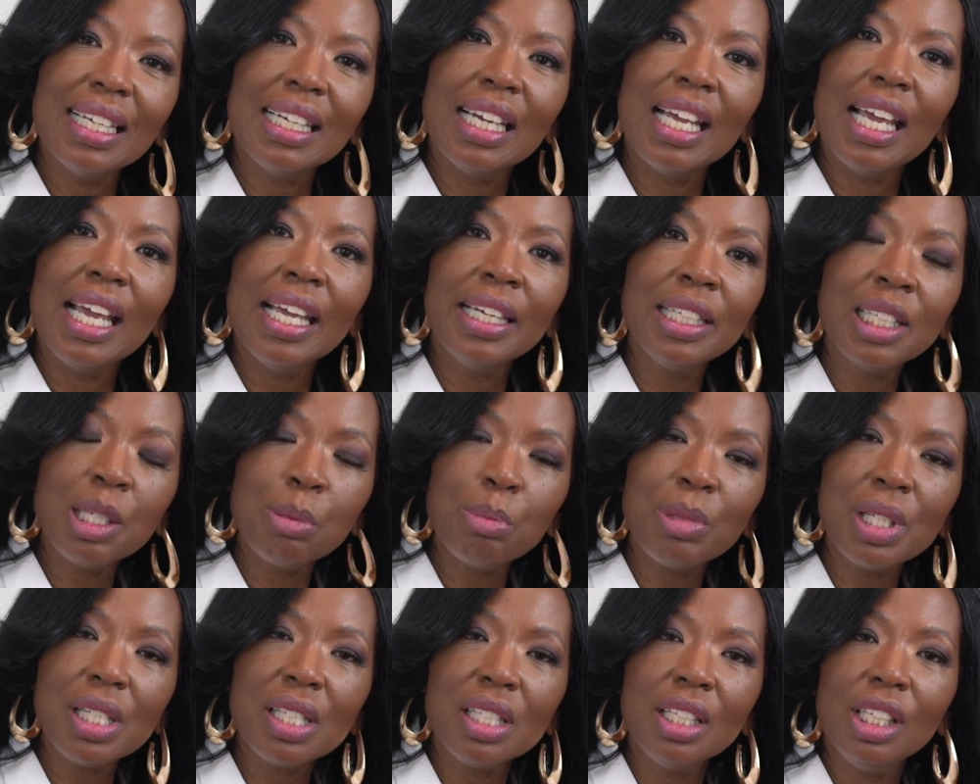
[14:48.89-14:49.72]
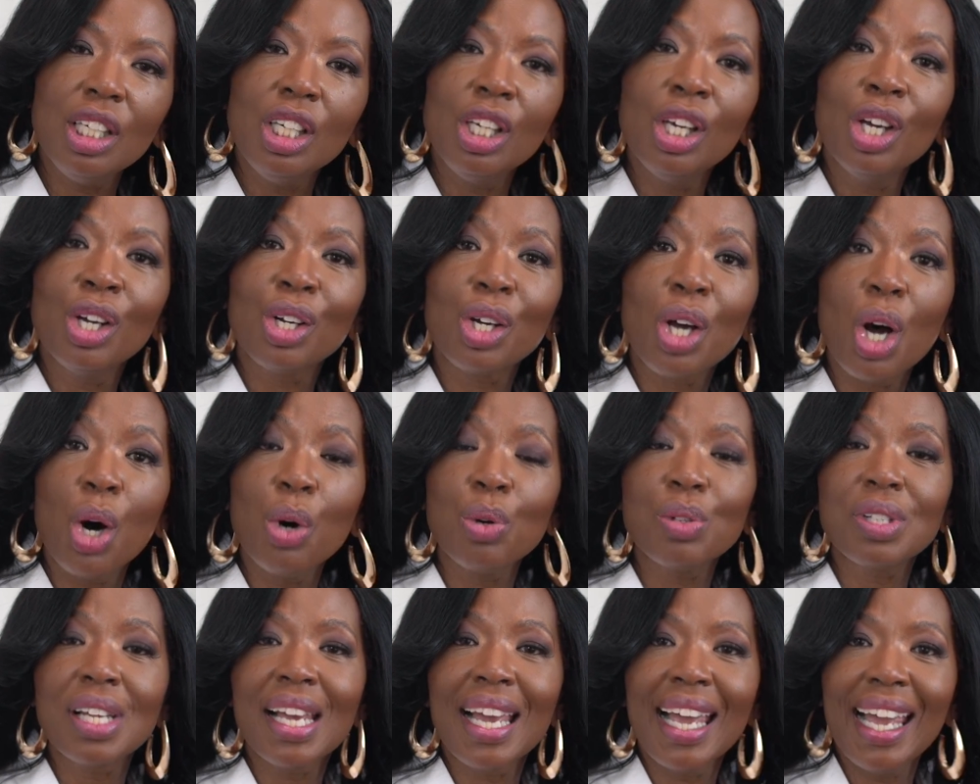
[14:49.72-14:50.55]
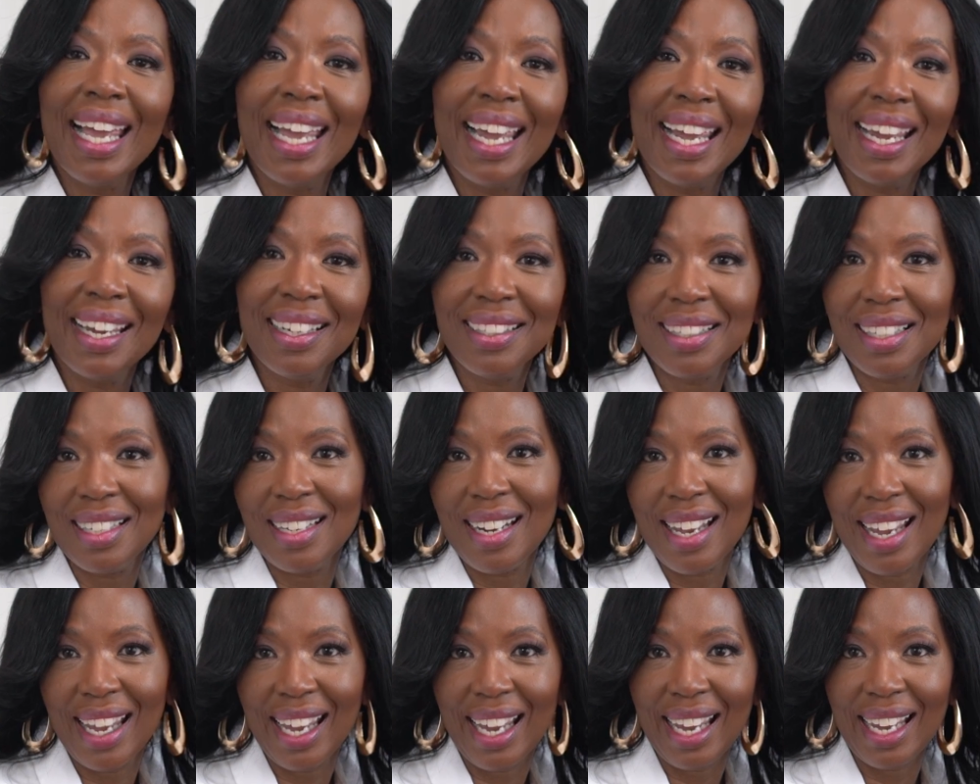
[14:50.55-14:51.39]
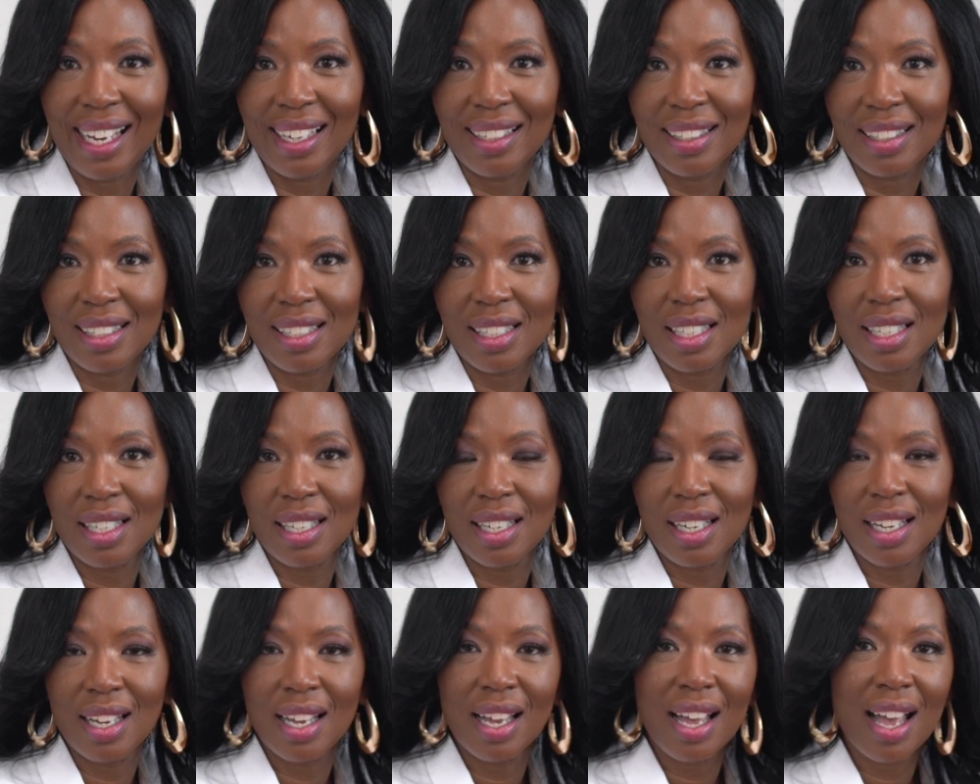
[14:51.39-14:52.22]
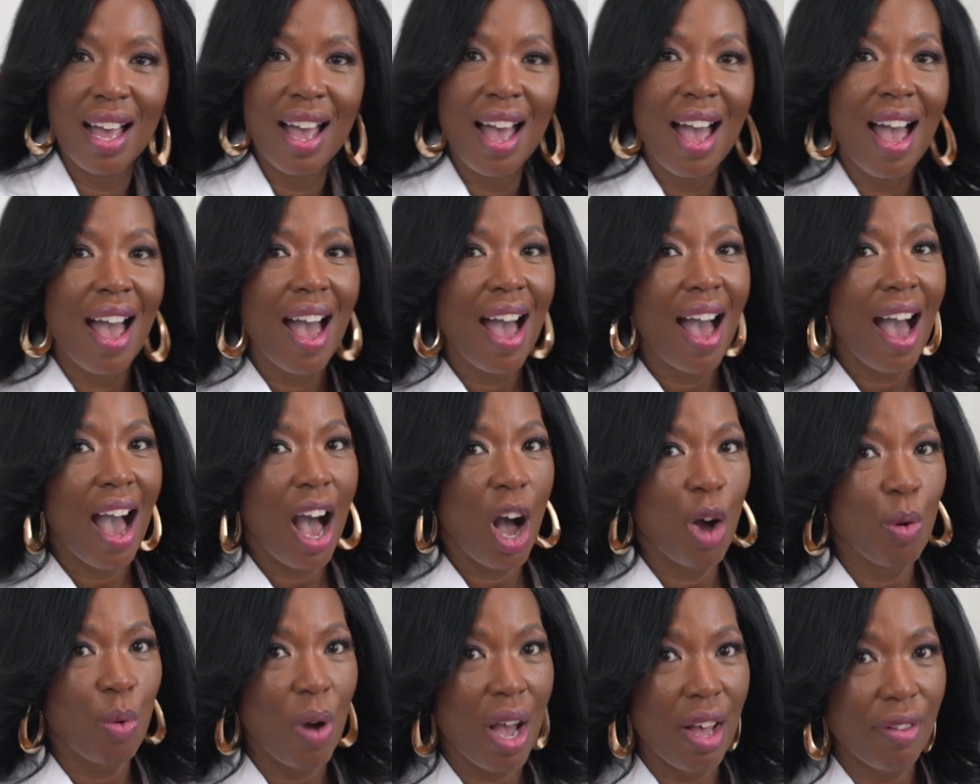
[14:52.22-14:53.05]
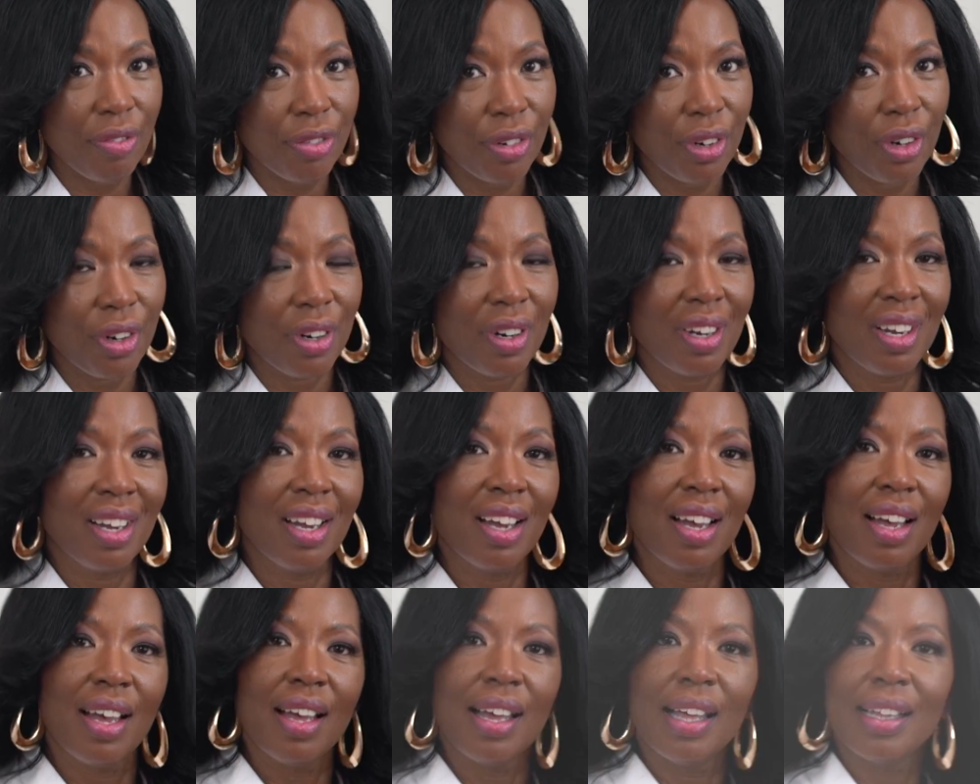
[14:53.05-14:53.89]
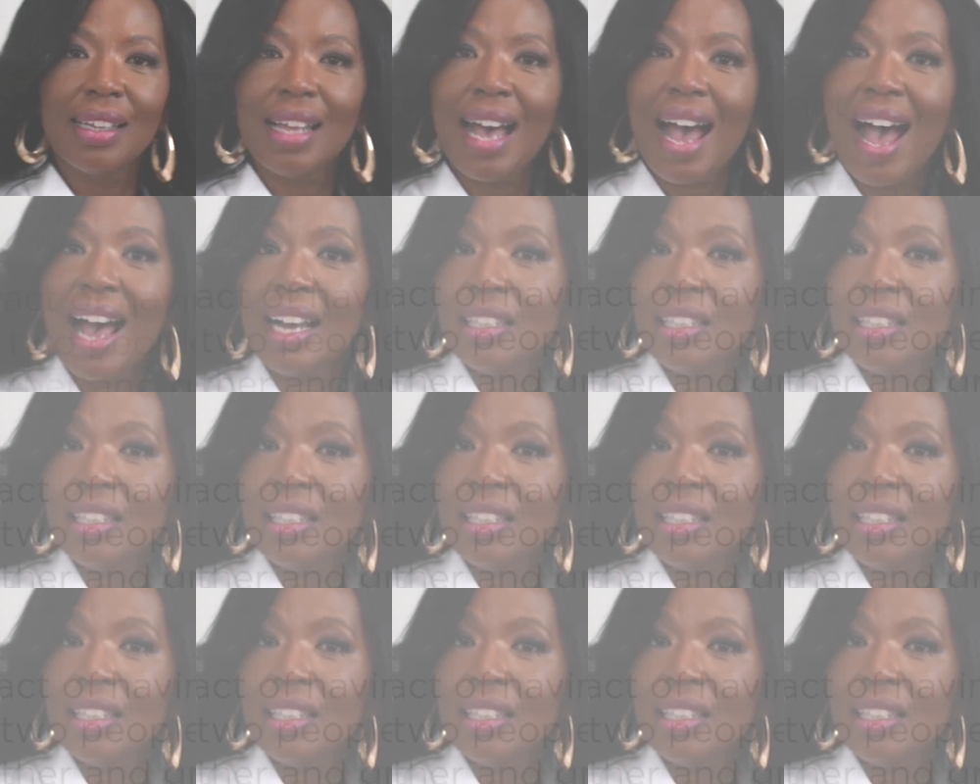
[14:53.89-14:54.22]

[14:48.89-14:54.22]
and intimacy goes hand in hand. However, the